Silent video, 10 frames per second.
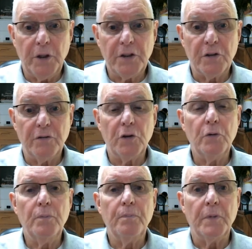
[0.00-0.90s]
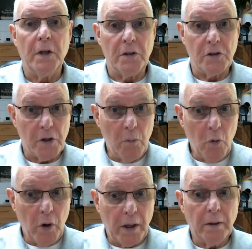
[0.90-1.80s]
each of you in some
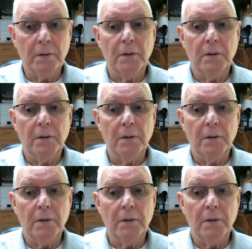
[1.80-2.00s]
way